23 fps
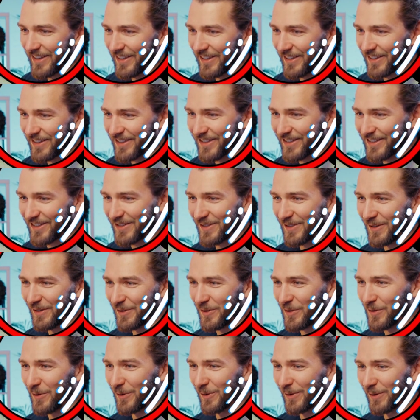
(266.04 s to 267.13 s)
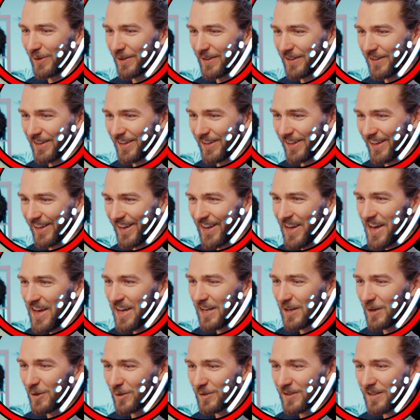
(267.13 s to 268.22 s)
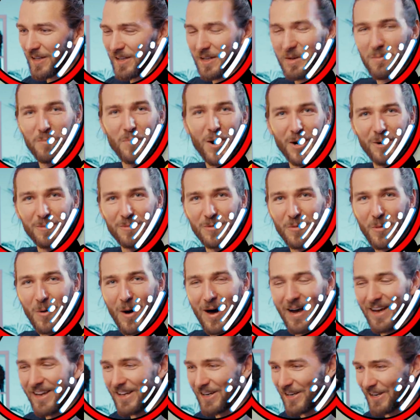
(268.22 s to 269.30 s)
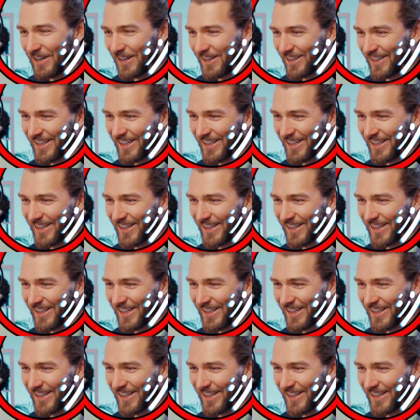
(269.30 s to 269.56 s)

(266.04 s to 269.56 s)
So cool. It looks like a barbed wire.